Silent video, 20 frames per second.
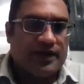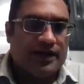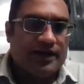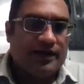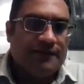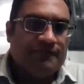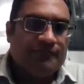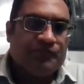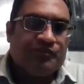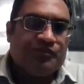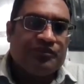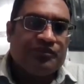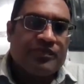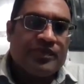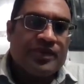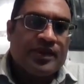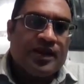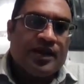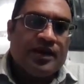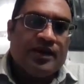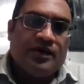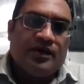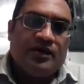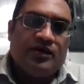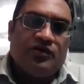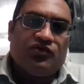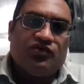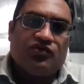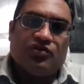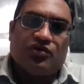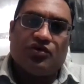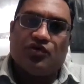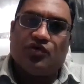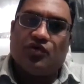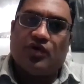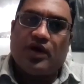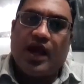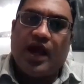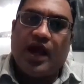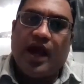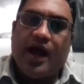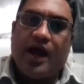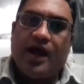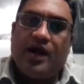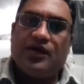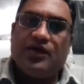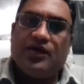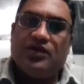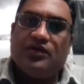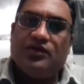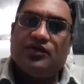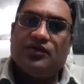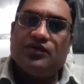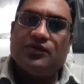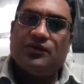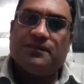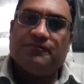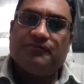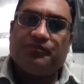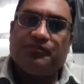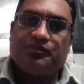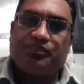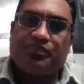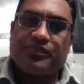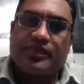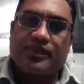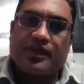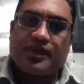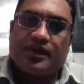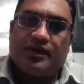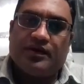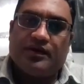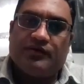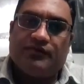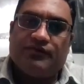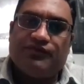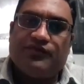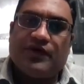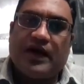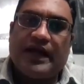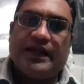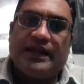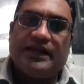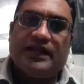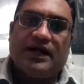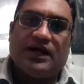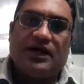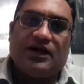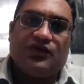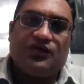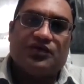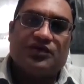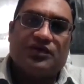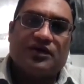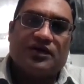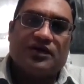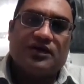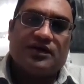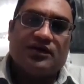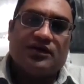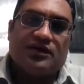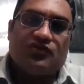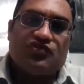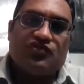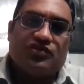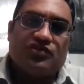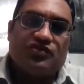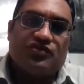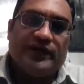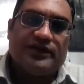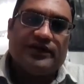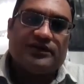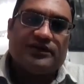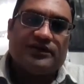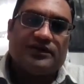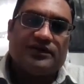Okay. So how do you find out your current situation?